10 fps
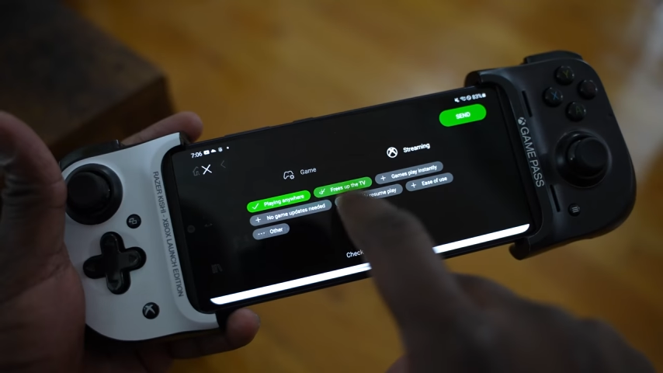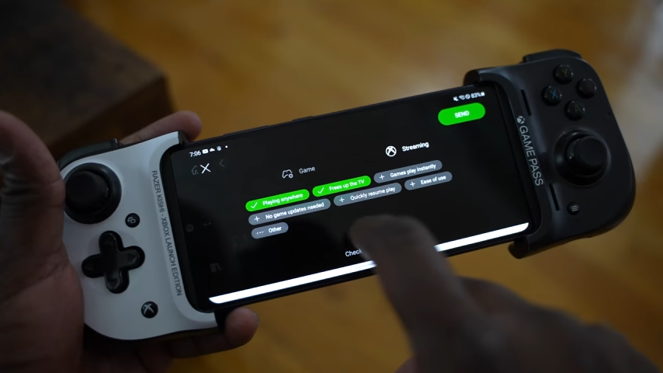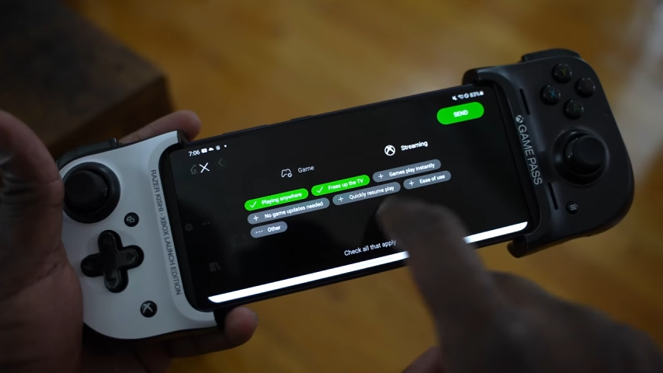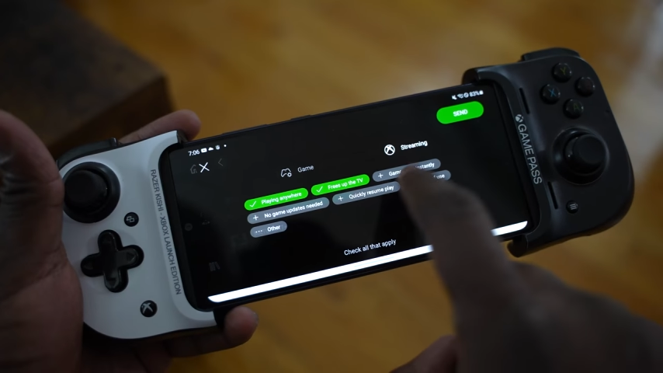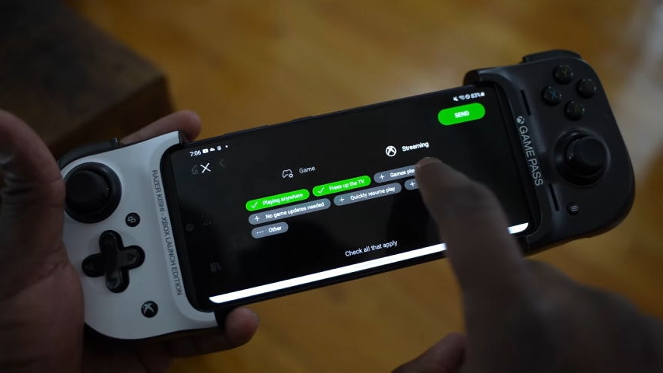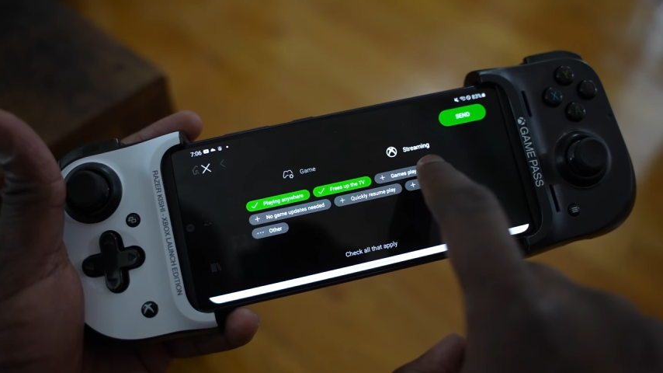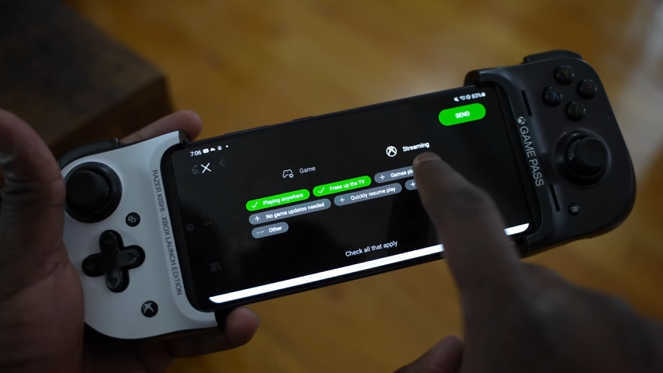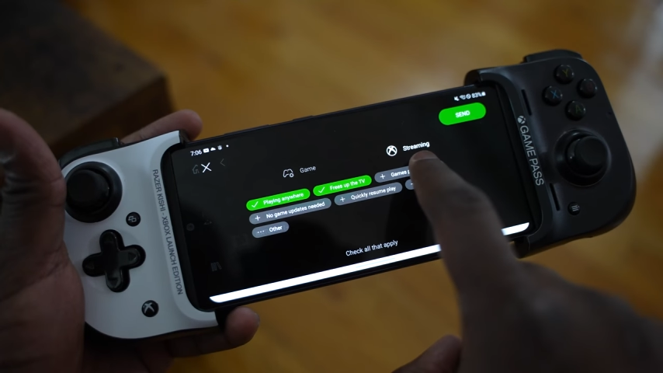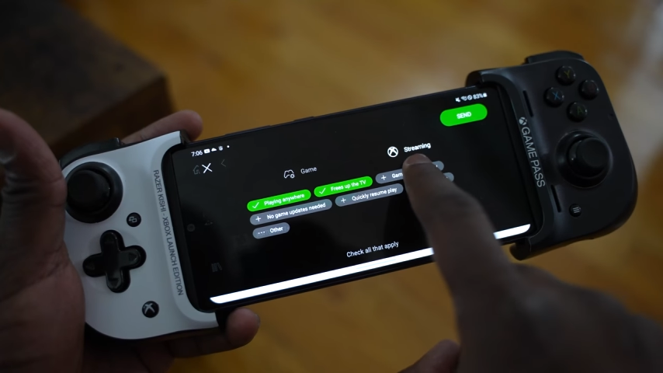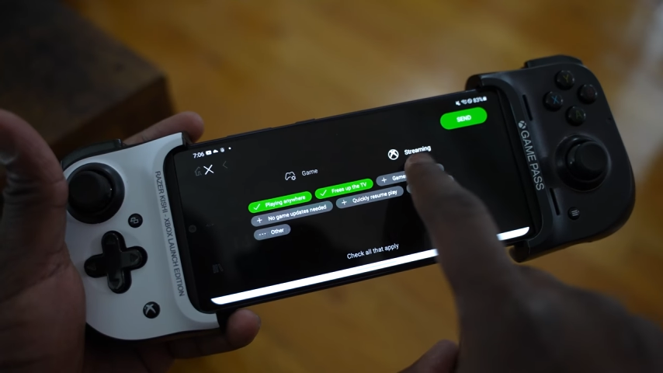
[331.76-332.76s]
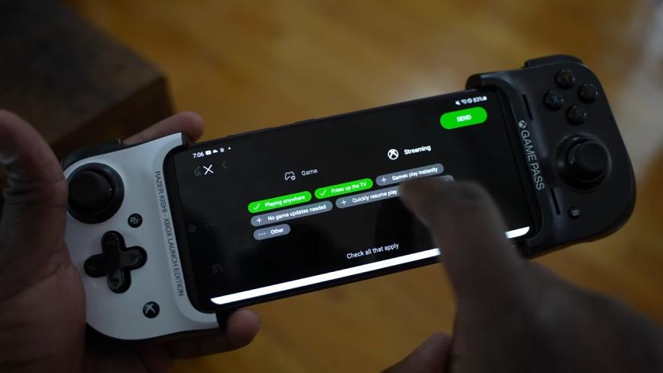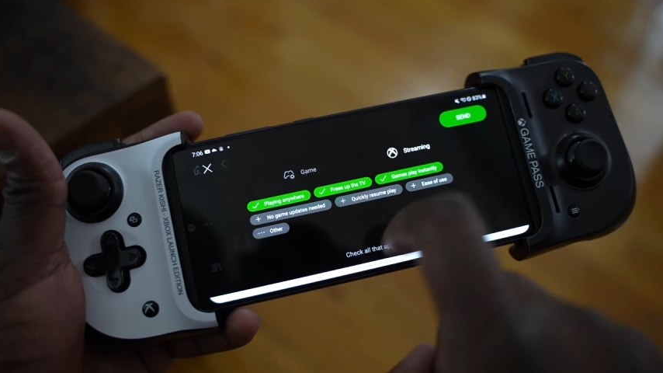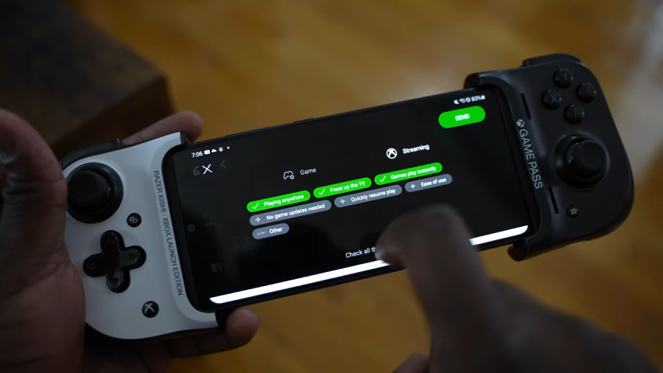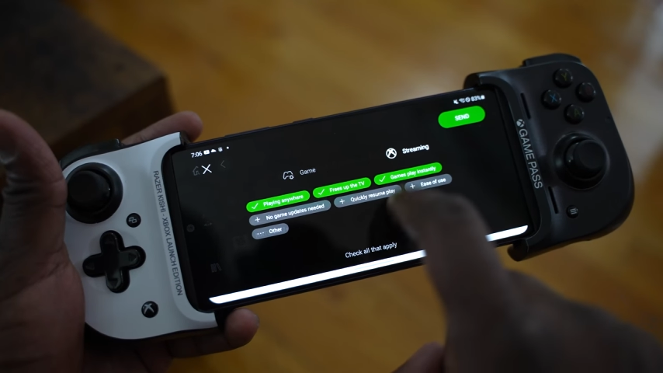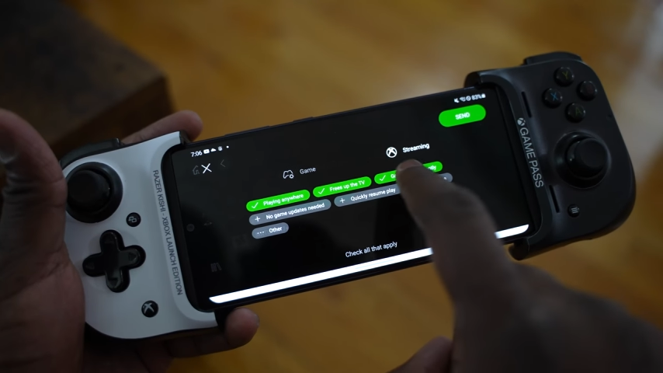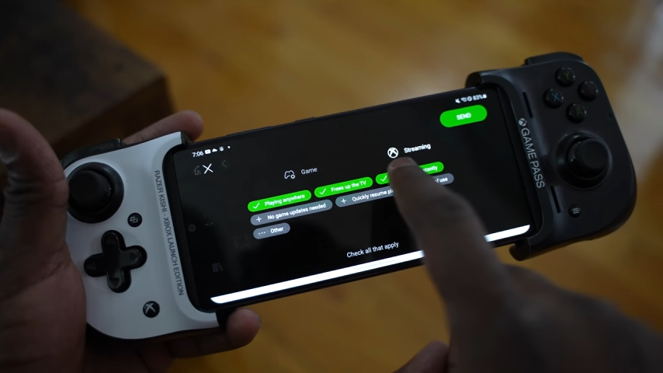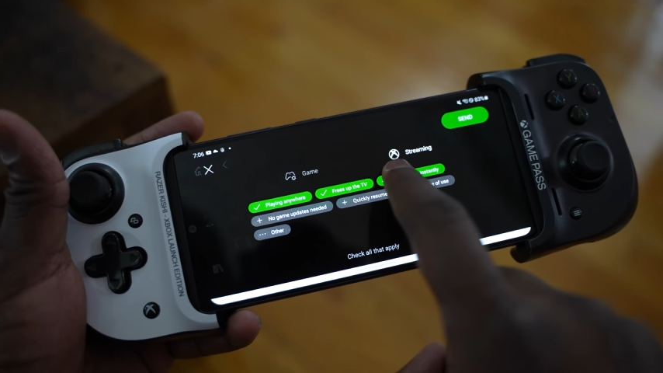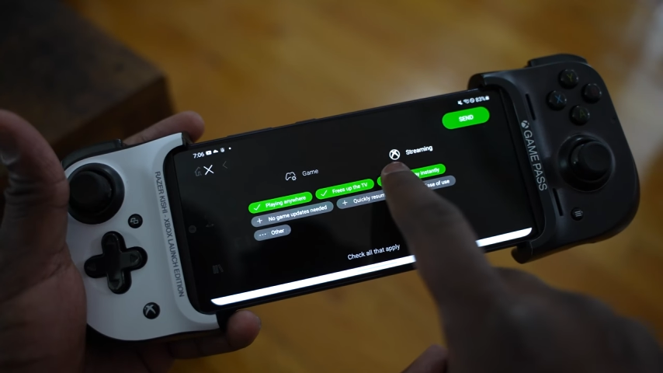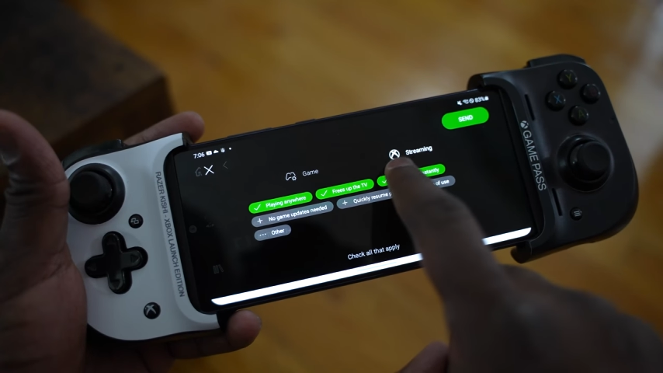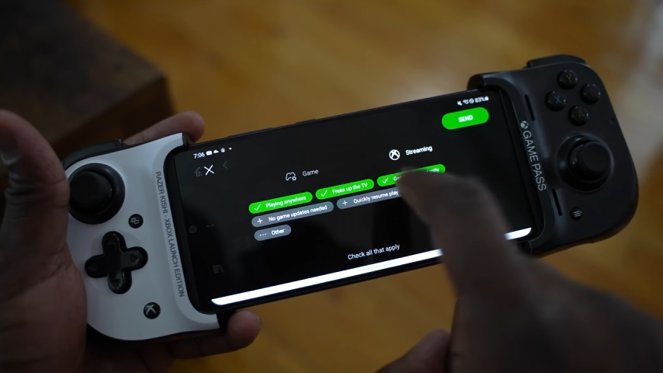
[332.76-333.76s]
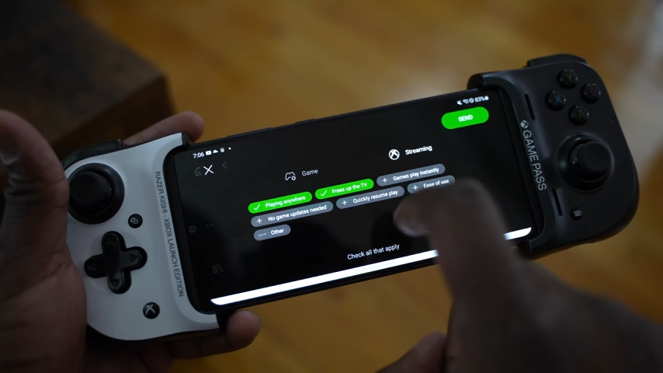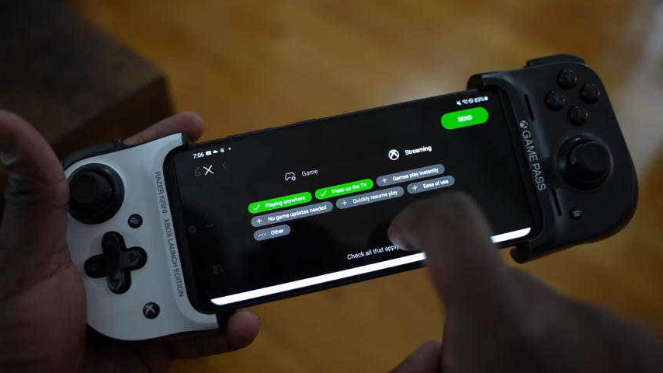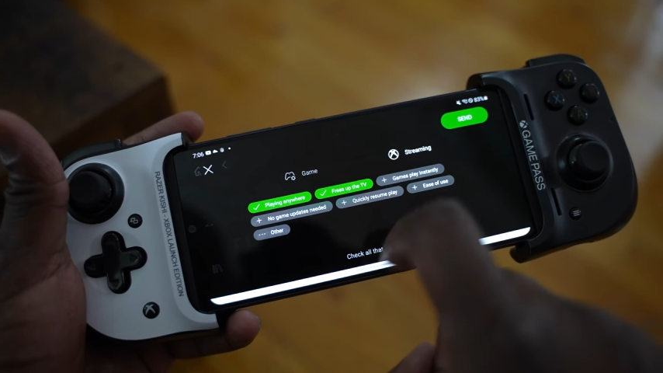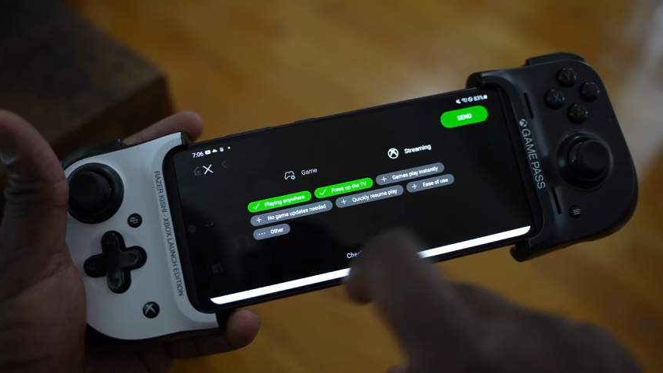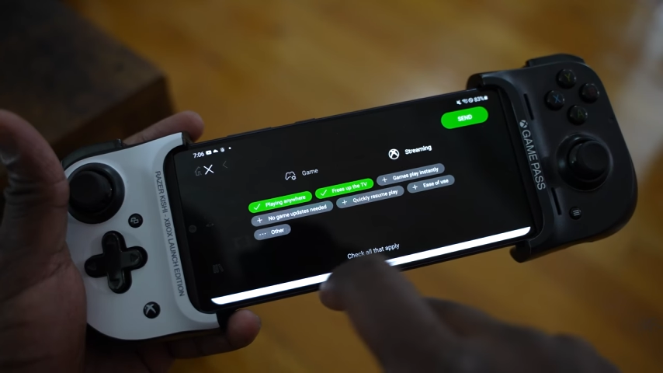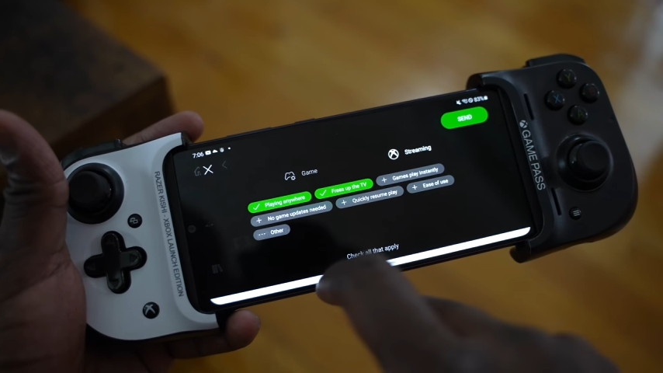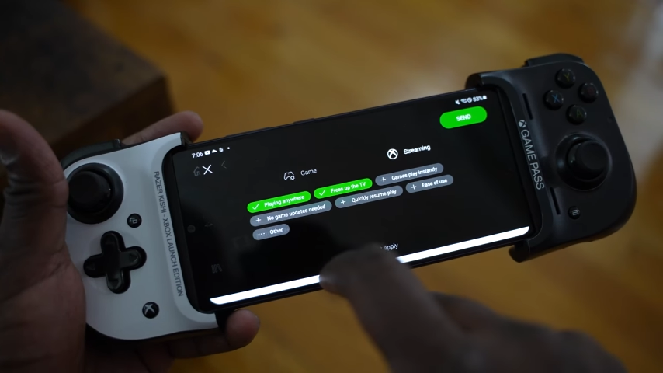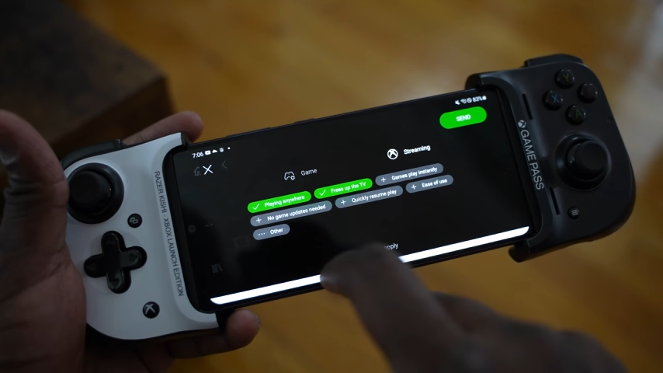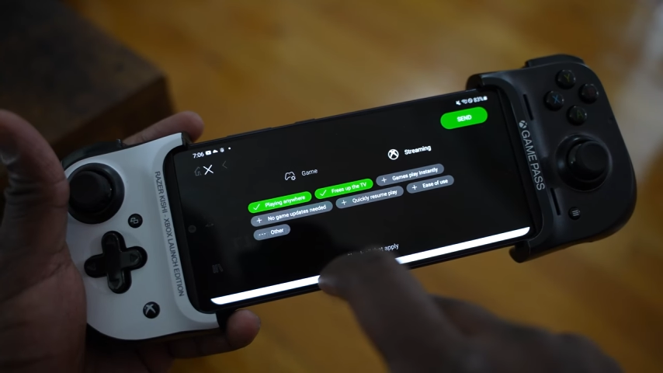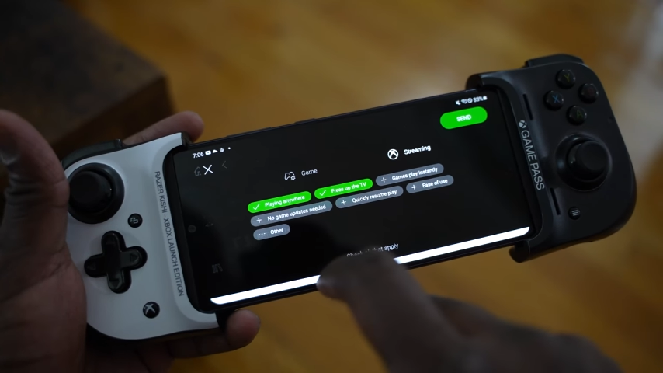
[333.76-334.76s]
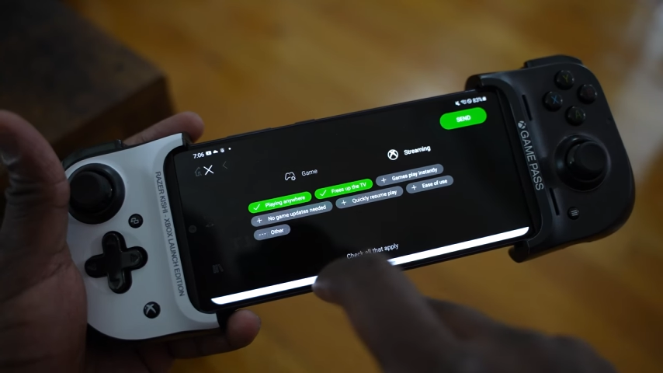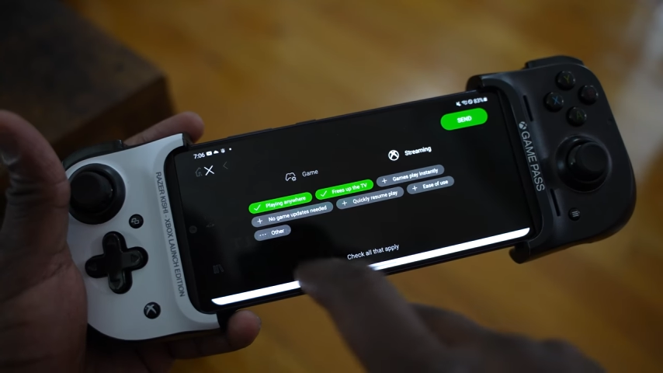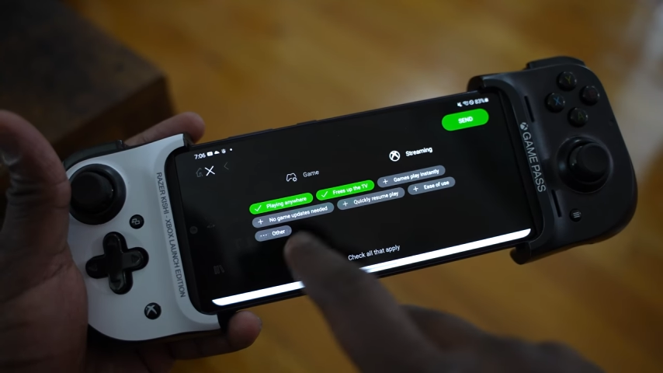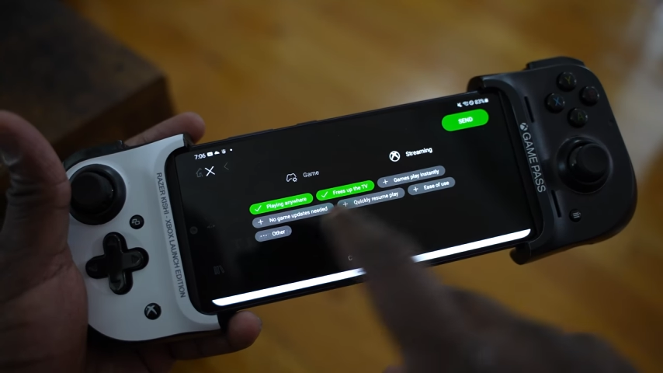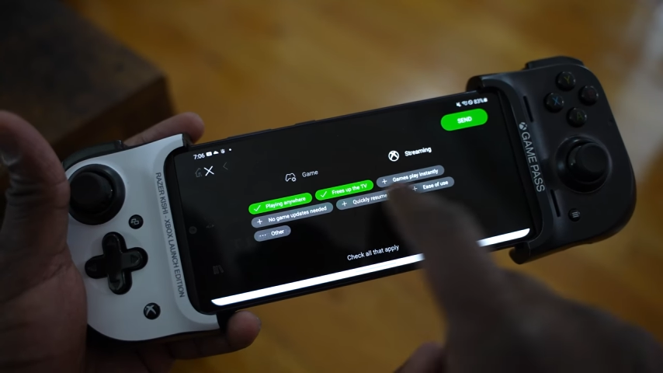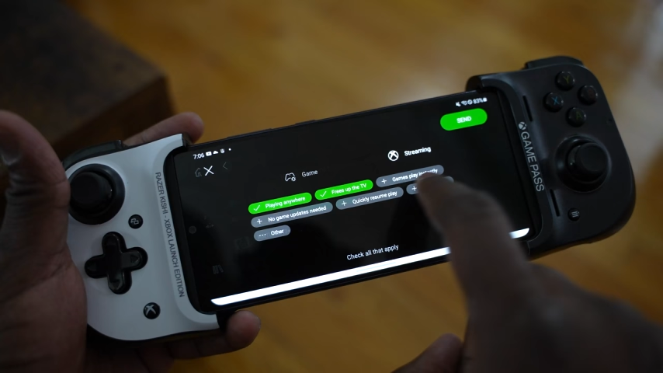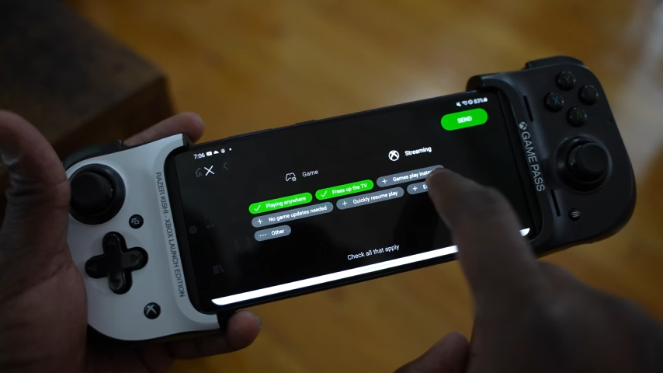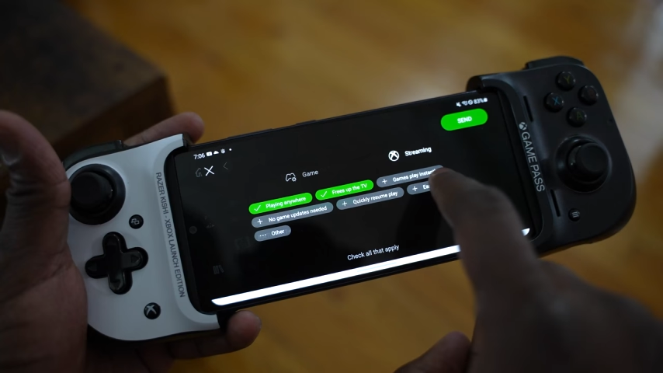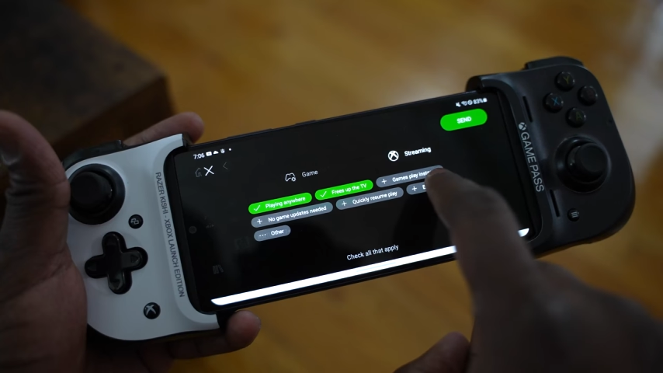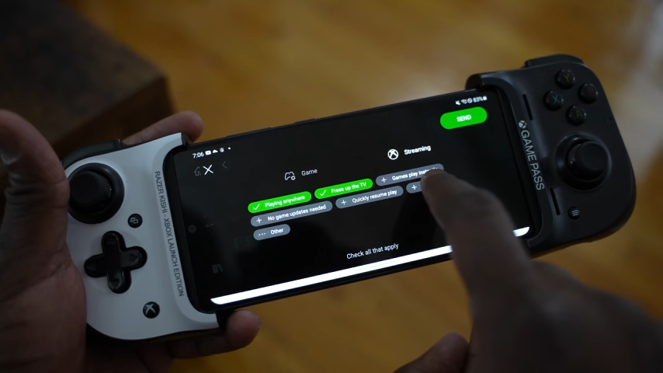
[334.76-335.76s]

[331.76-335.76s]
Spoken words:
Nobody's mouth can be seen.